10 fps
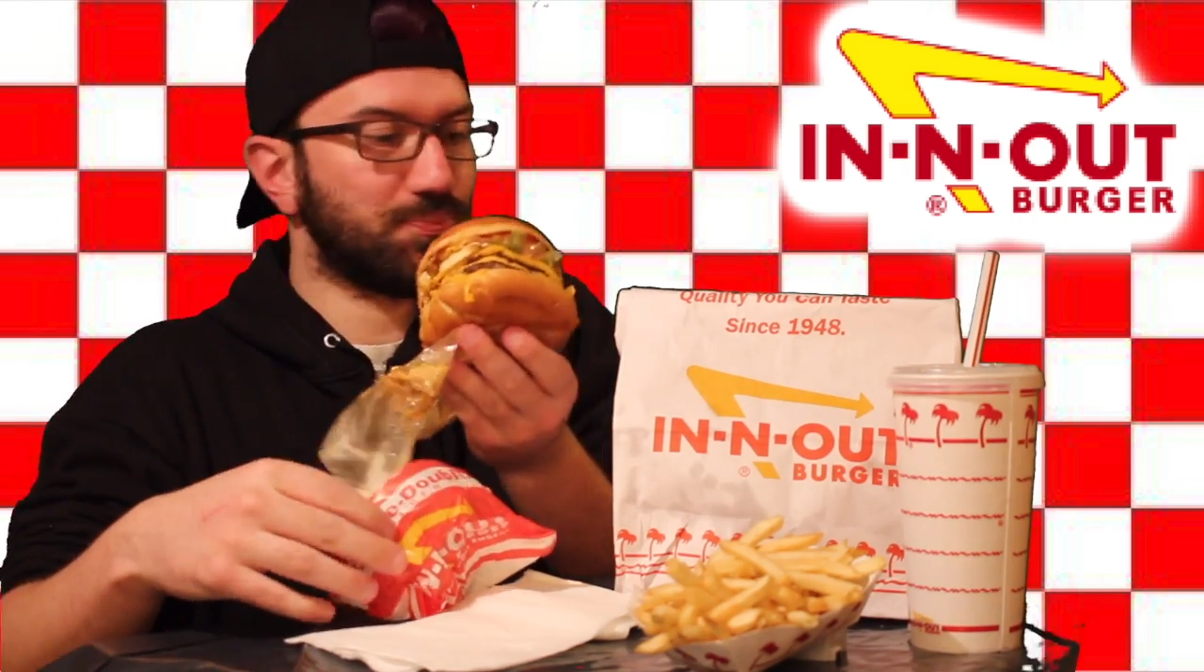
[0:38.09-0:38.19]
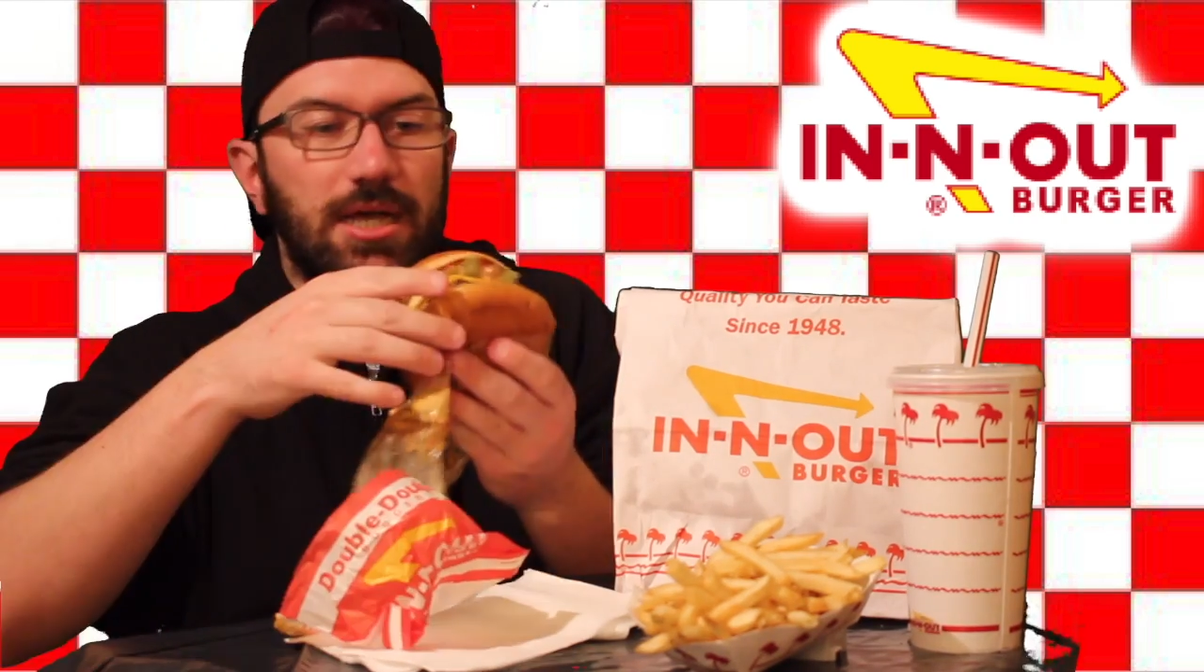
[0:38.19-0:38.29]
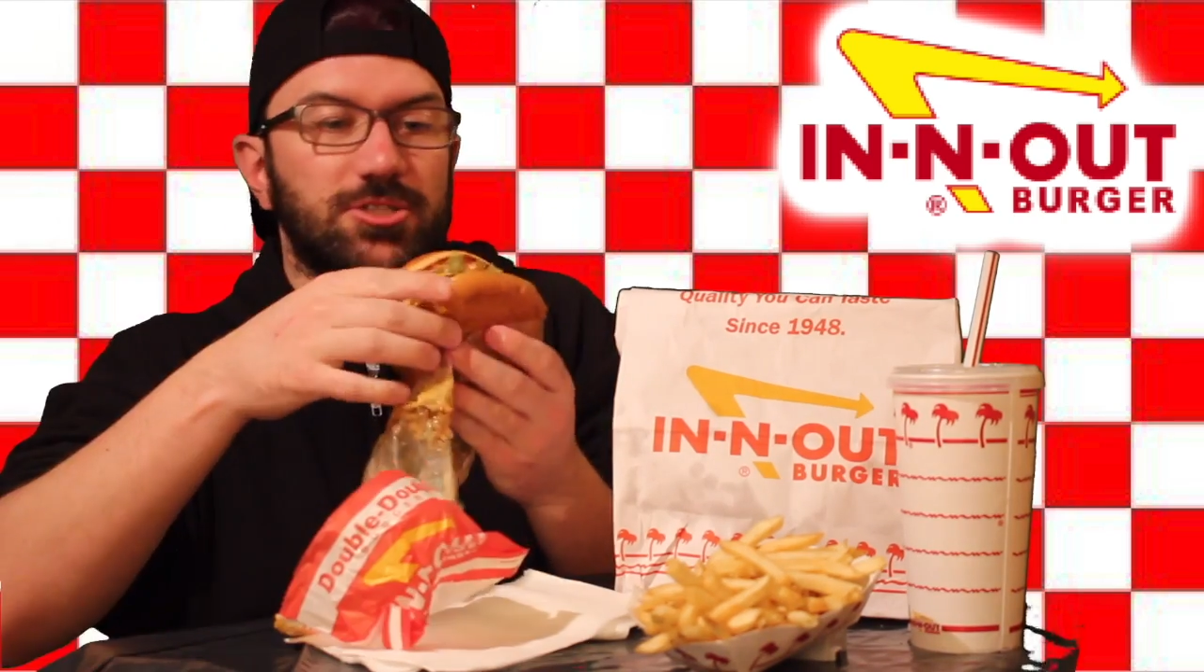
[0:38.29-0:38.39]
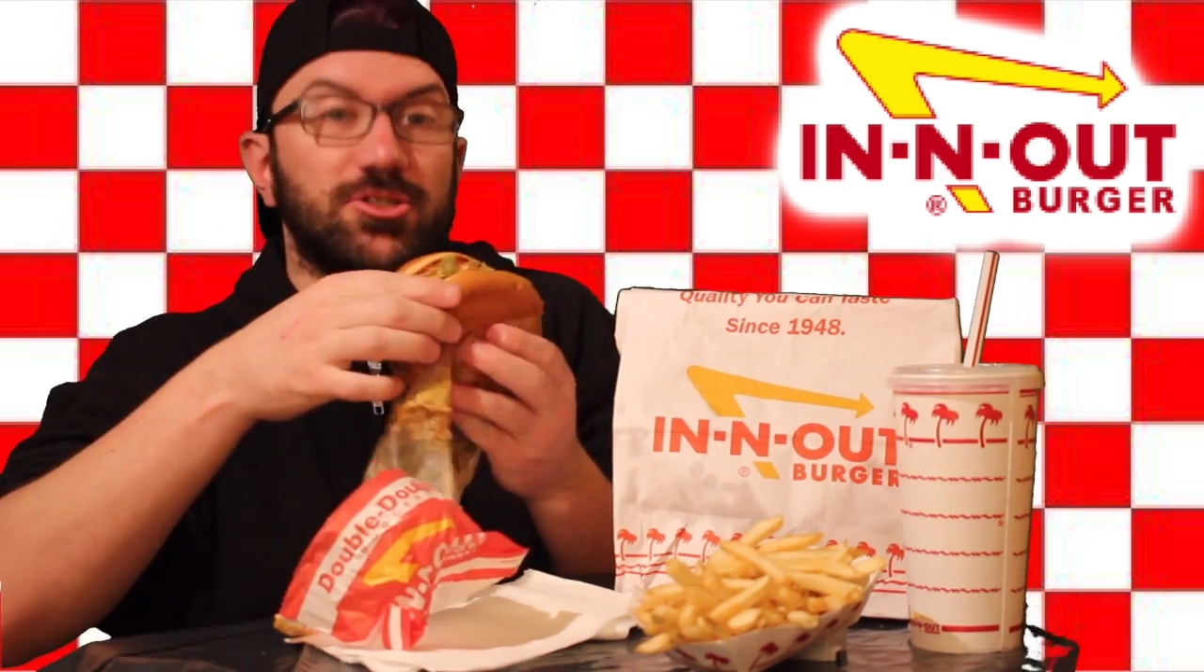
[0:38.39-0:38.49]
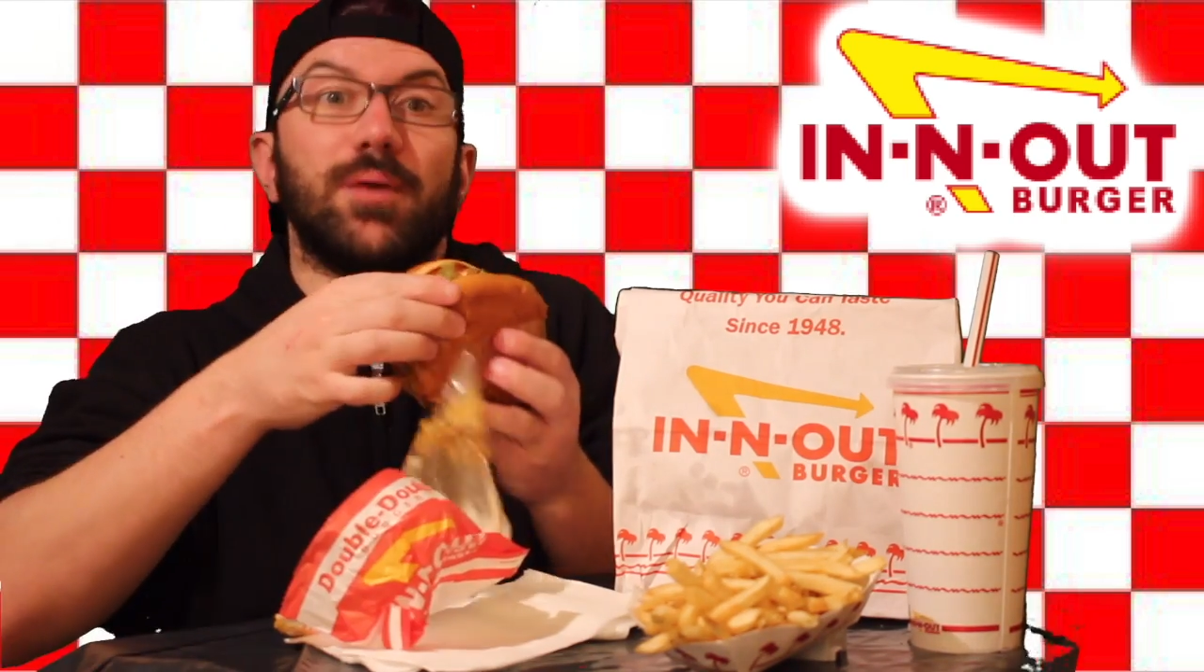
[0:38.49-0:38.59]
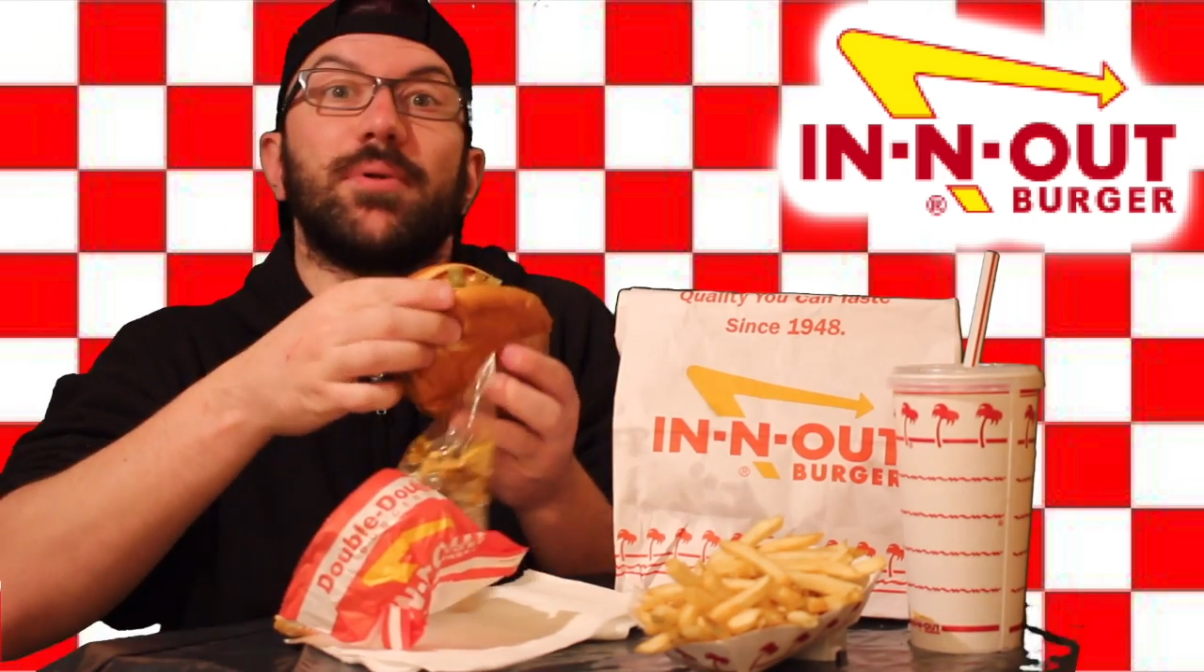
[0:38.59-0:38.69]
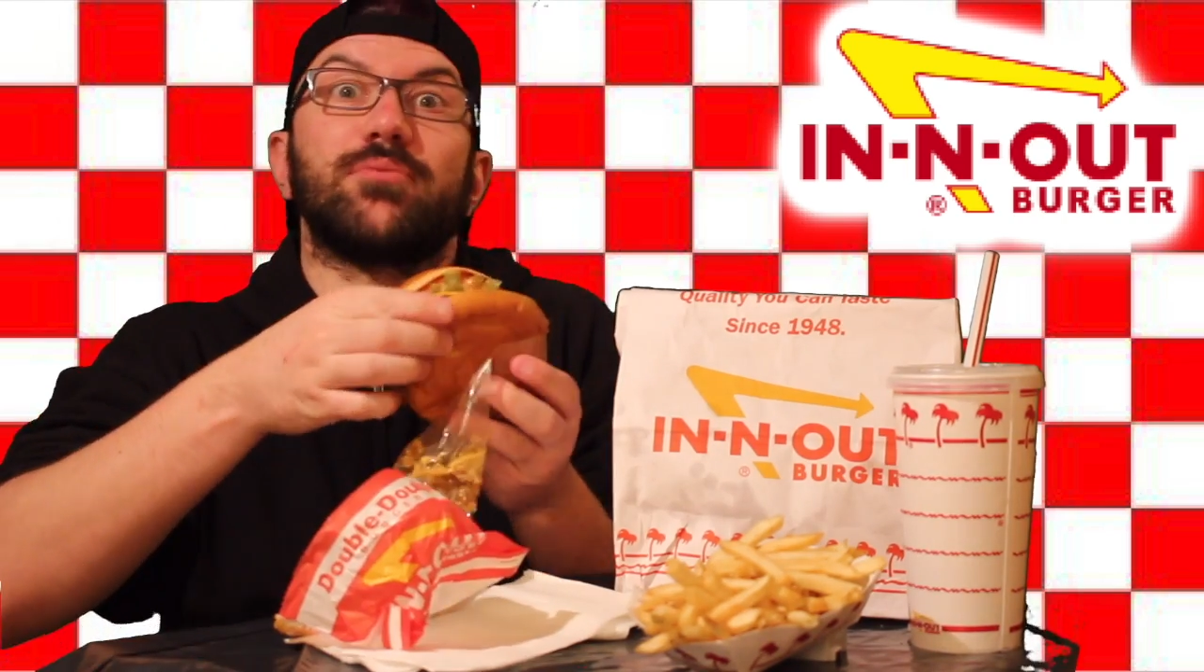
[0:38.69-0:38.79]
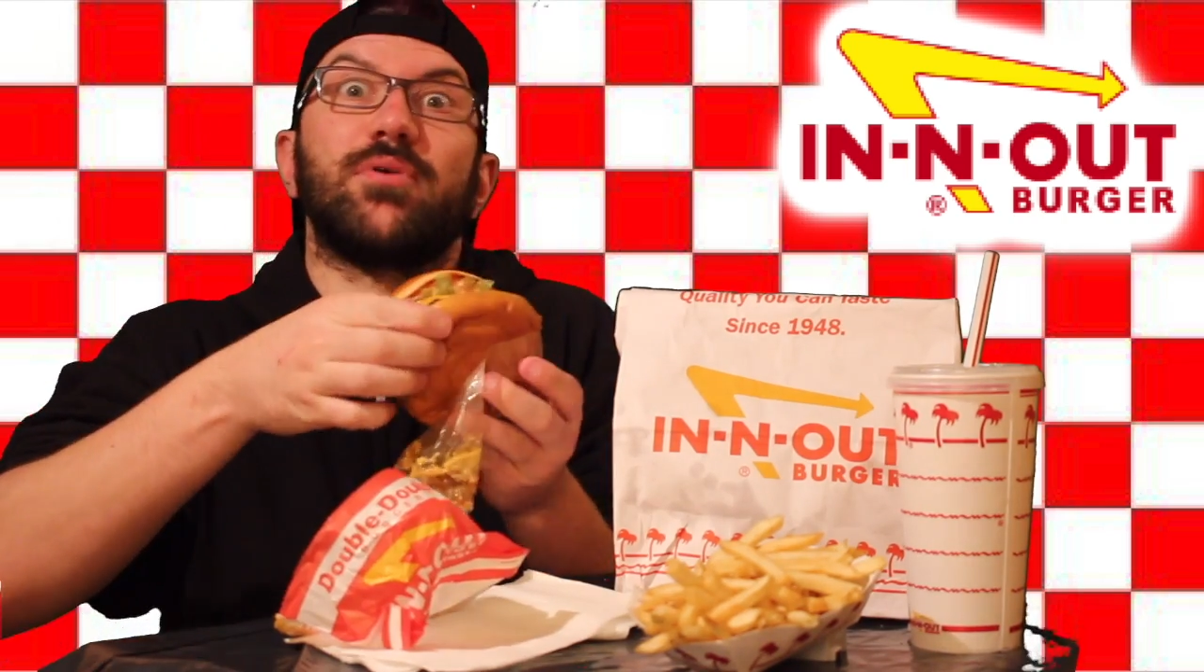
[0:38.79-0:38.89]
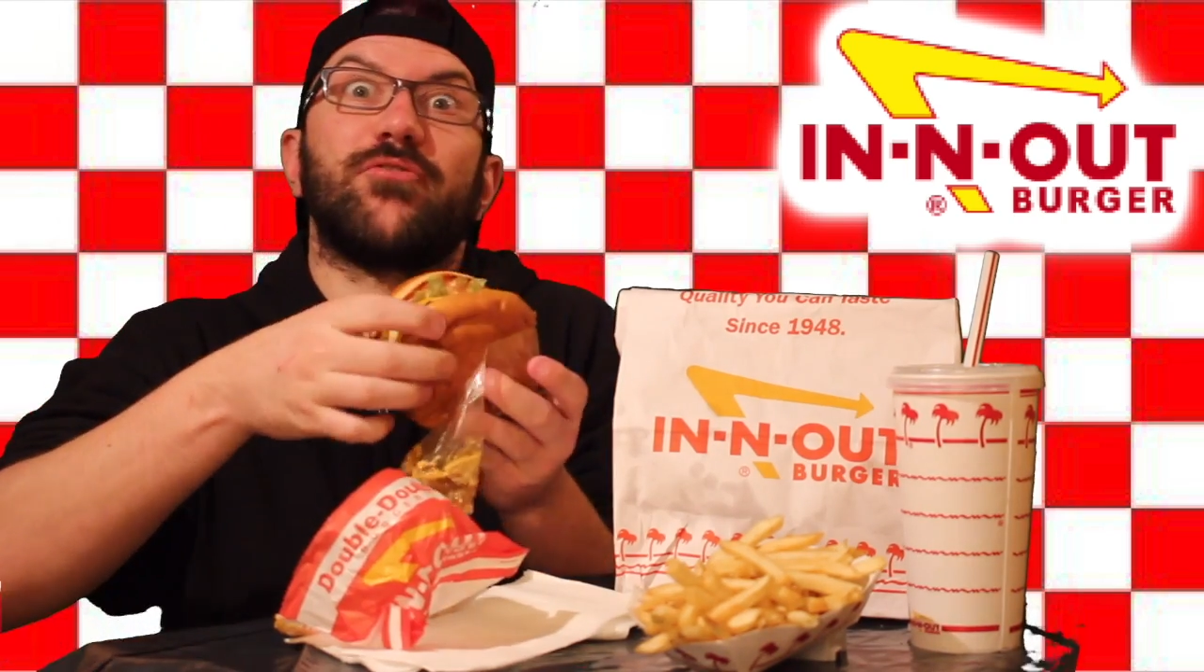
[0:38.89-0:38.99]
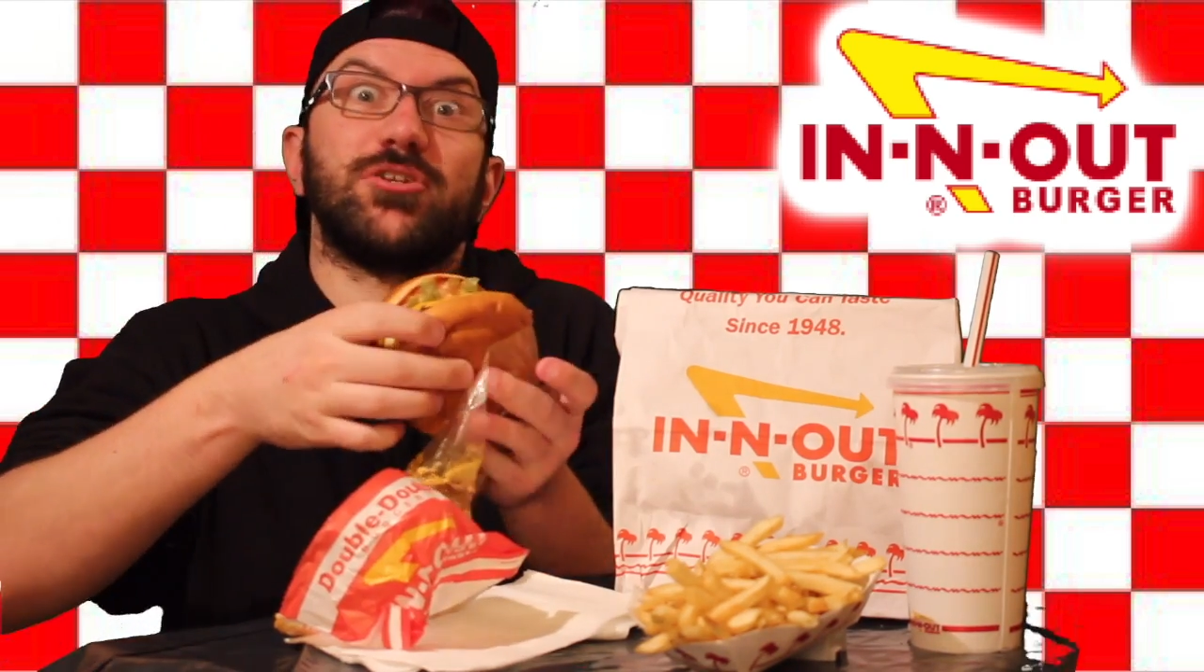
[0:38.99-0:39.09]
I scrape
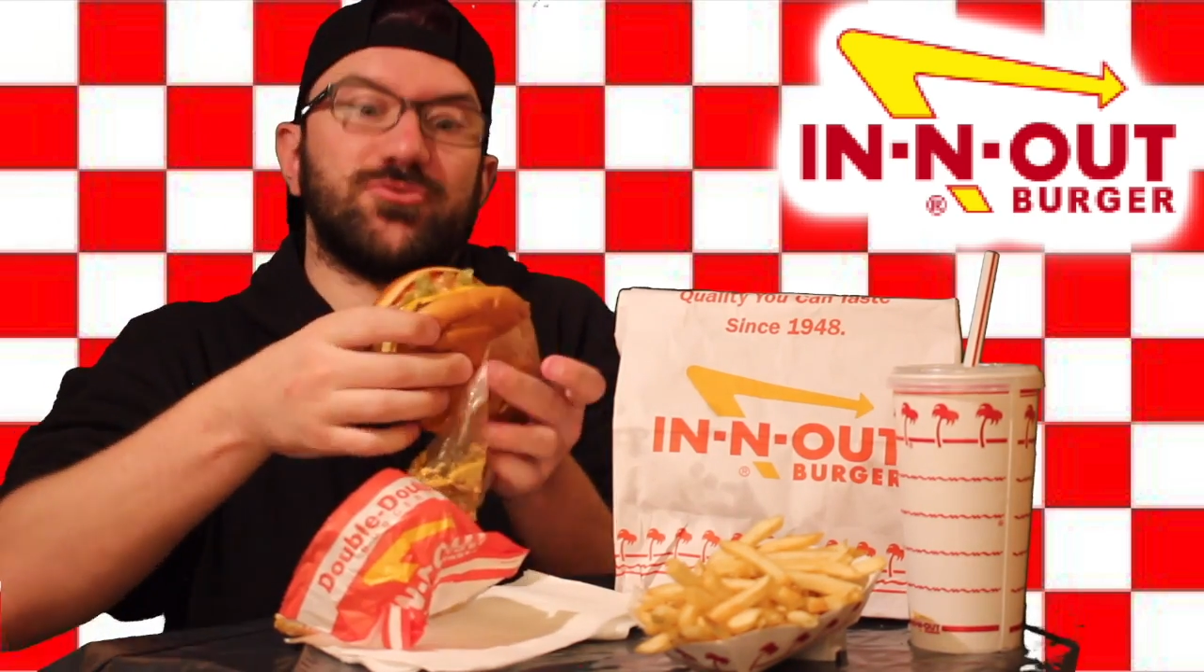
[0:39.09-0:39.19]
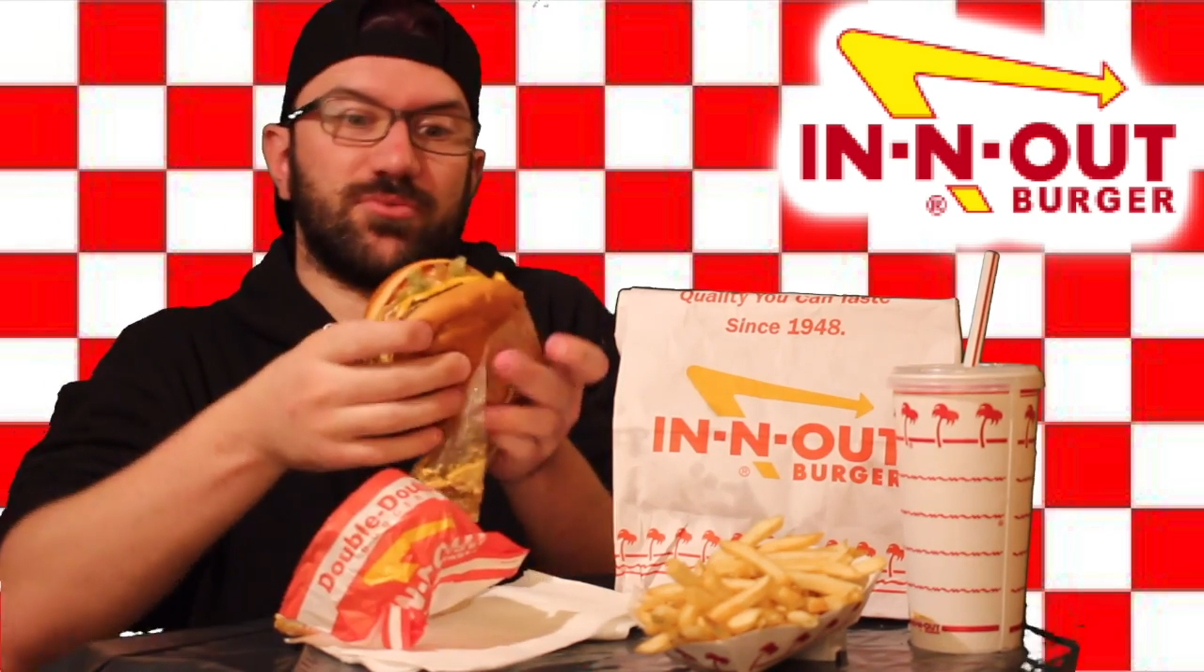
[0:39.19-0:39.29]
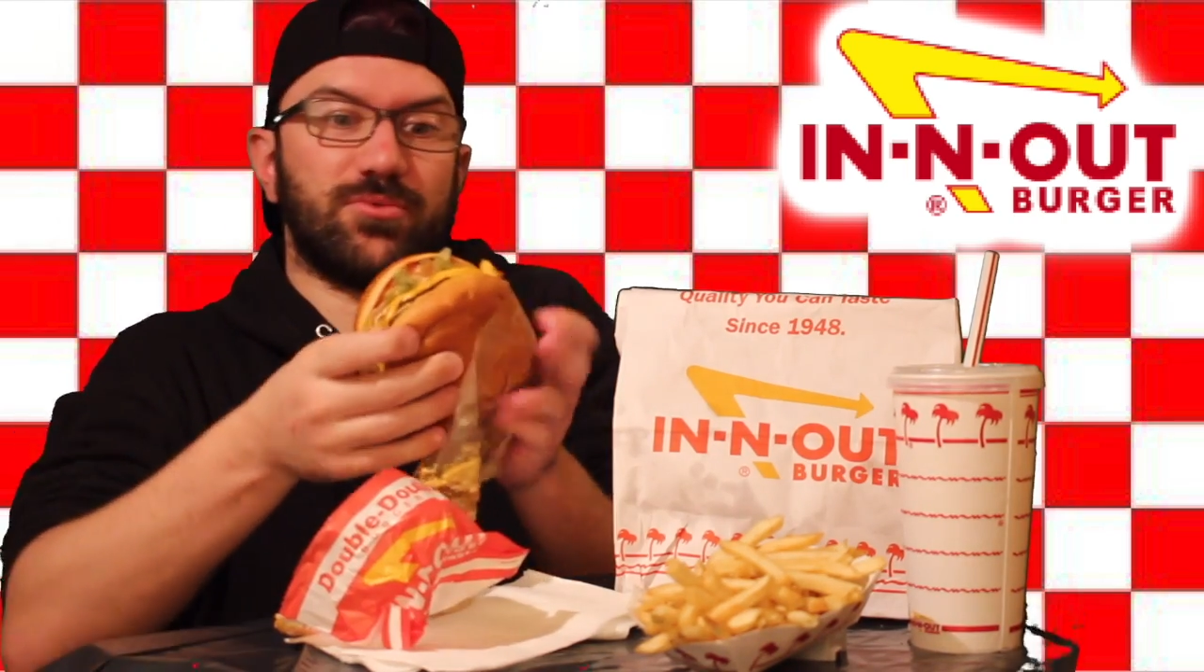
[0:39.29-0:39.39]
off the French